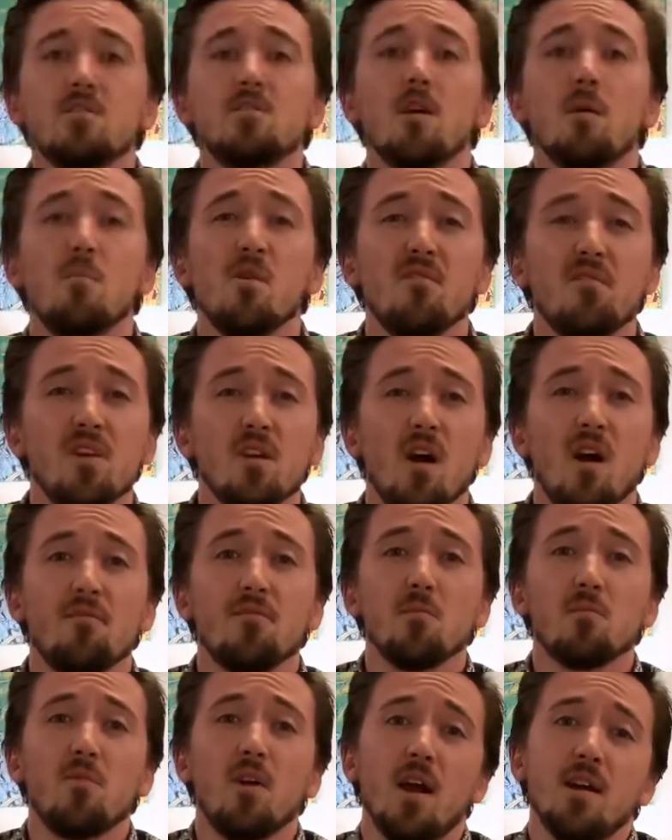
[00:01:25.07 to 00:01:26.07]
moving on
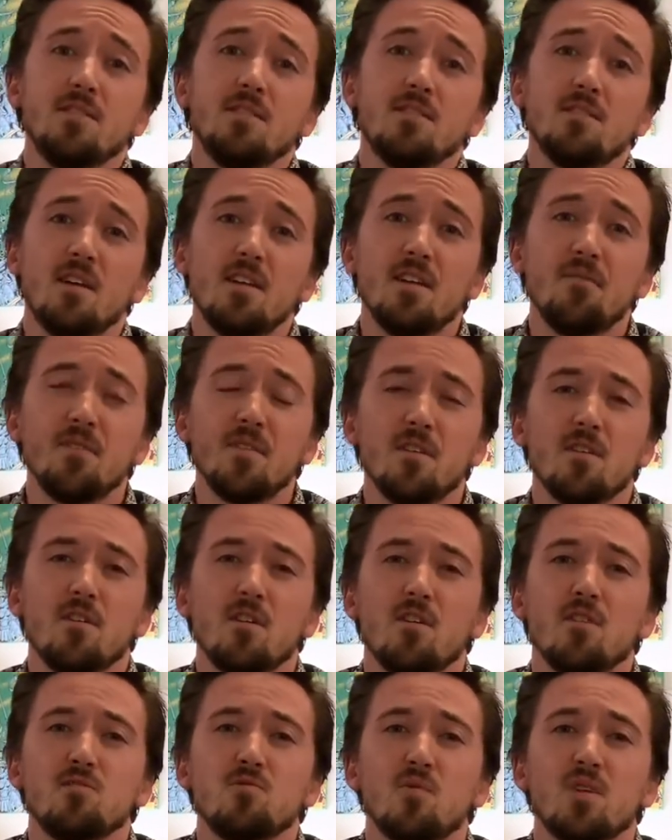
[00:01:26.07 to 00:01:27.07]
from Crisis on Infinite
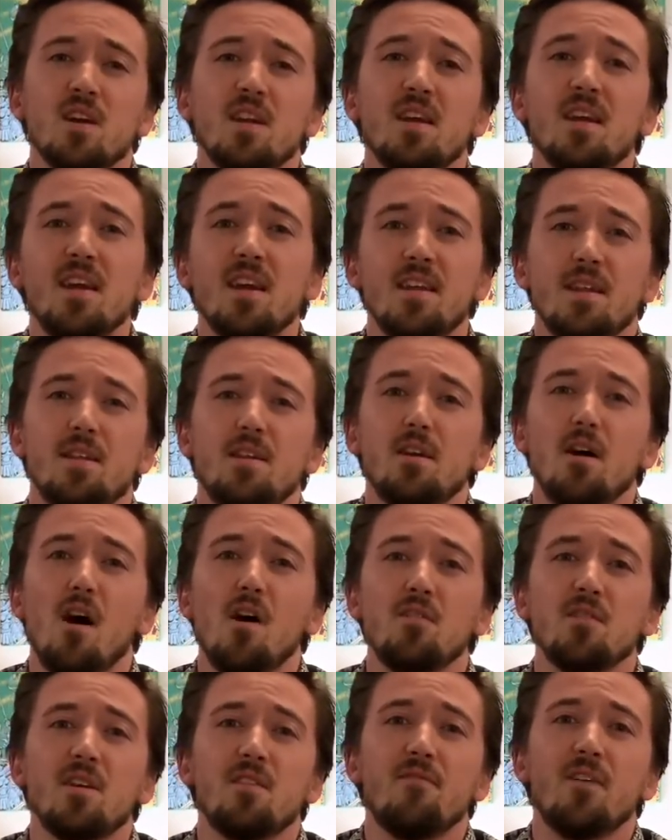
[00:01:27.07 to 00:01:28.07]
Earths, we're going to get into all
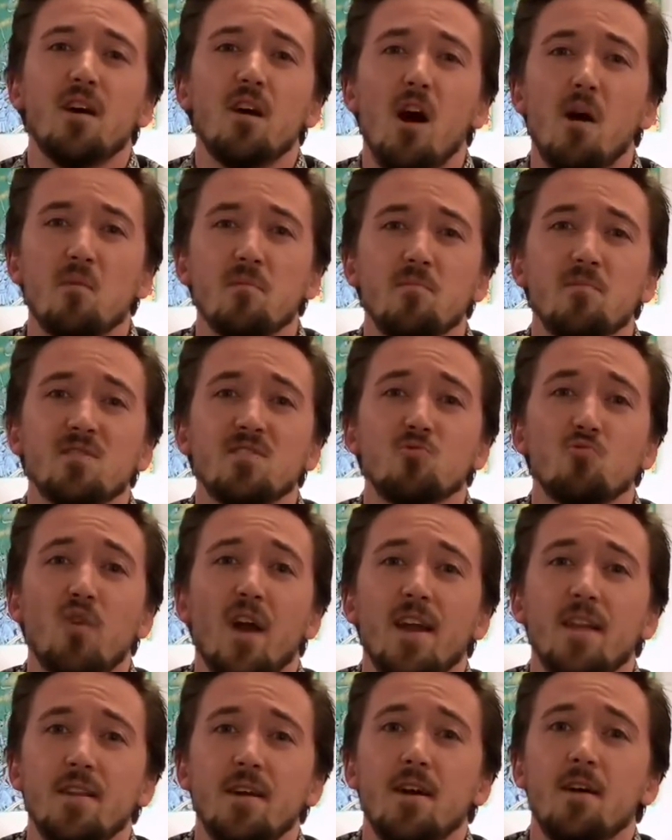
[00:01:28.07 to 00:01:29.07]
the event omnibus
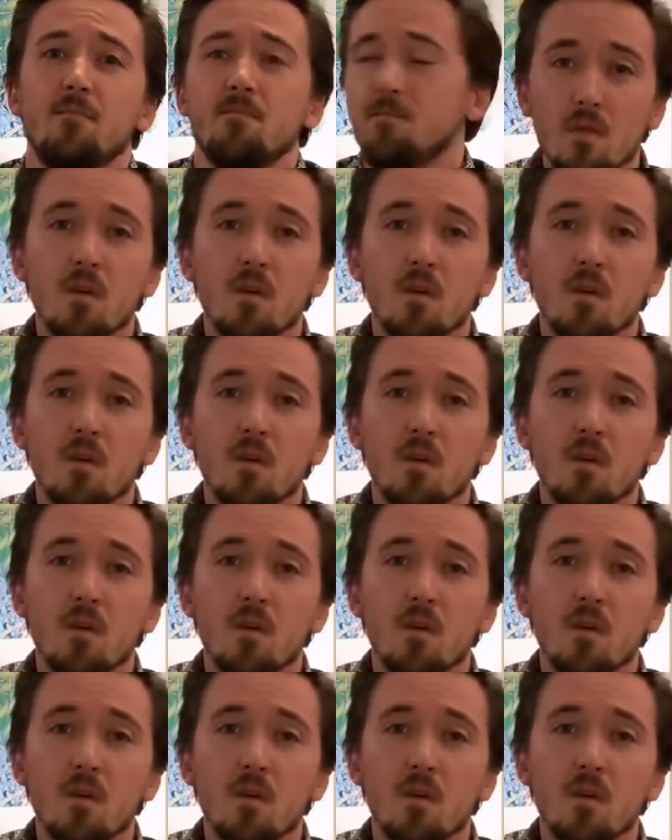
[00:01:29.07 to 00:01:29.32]
right now.